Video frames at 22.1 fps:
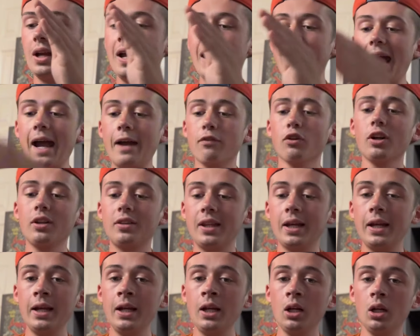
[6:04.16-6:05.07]

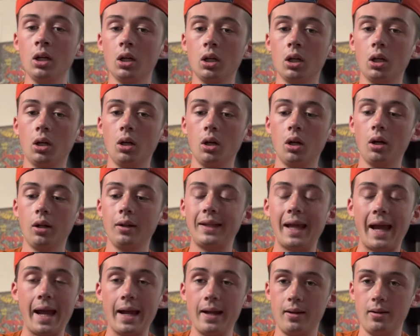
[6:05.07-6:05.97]
everything
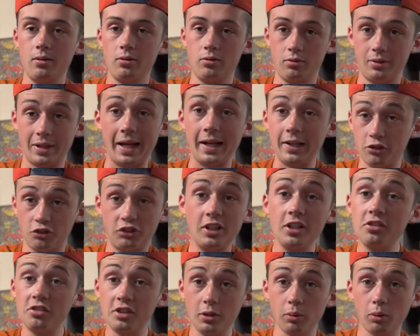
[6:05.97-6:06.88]
that is
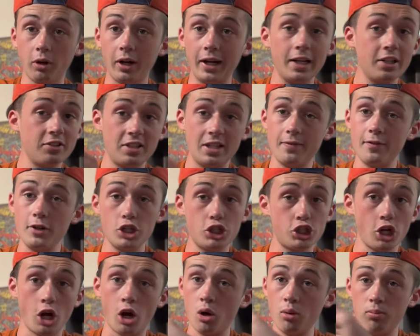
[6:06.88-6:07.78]
DC related, TV
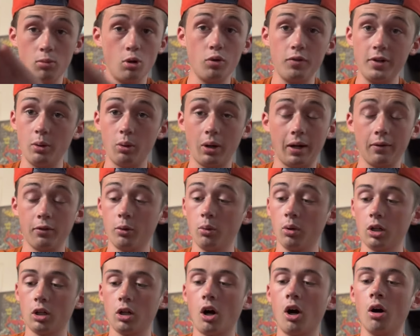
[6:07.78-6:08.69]
show, movie, whatever you want
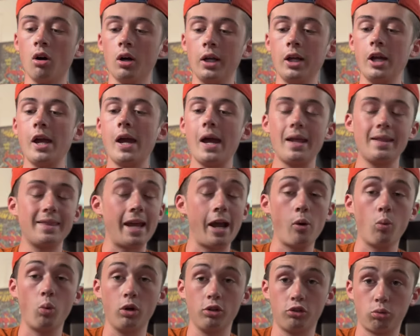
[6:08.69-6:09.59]
to call it, that
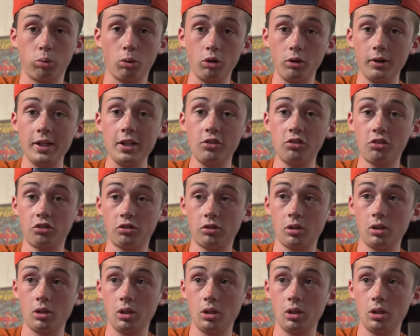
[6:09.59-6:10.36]
was released,